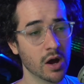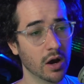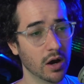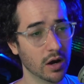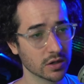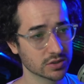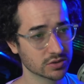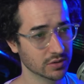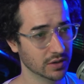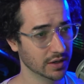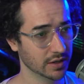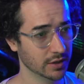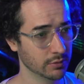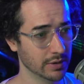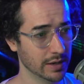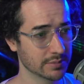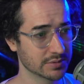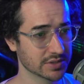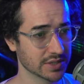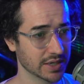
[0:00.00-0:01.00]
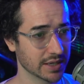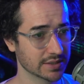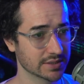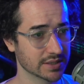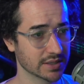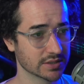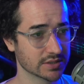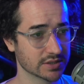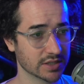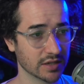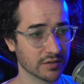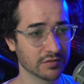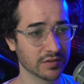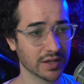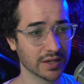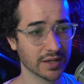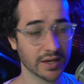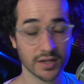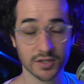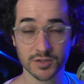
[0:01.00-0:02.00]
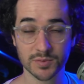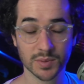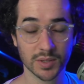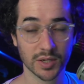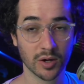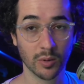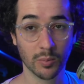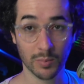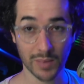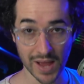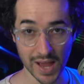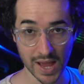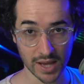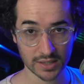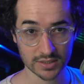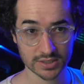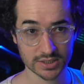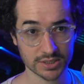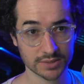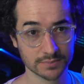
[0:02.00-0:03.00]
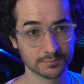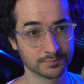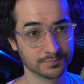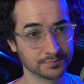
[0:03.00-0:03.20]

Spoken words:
also other websites and stuff like HBO Max.